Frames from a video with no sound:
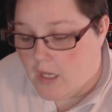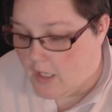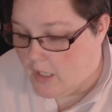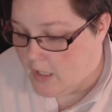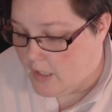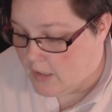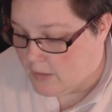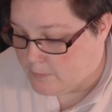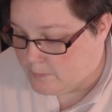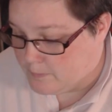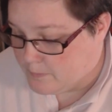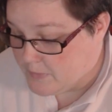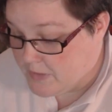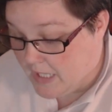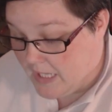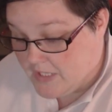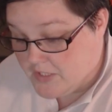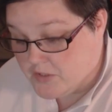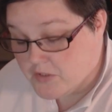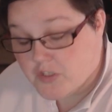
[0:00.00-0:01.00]
um,
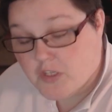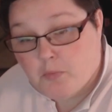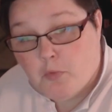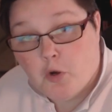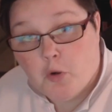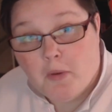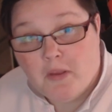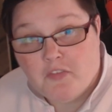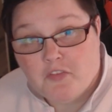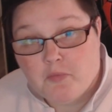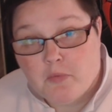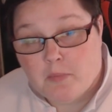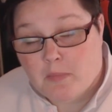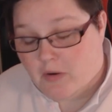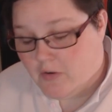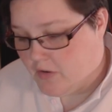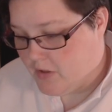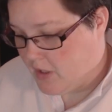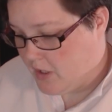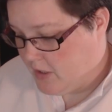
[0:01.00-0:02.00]
yeah, so it's come all the way from
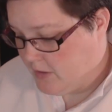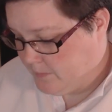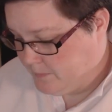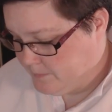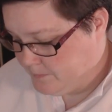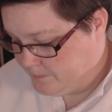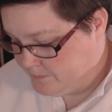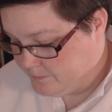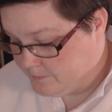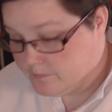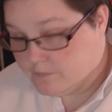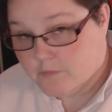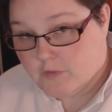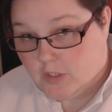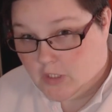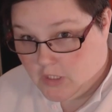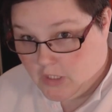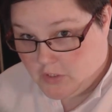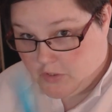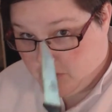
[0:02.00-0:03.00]
America.
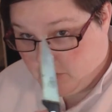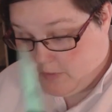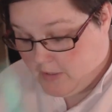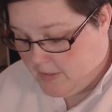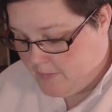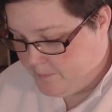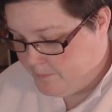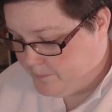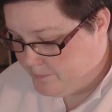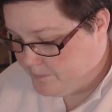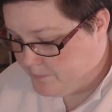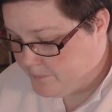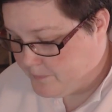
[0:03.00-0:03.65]
I'll undo it.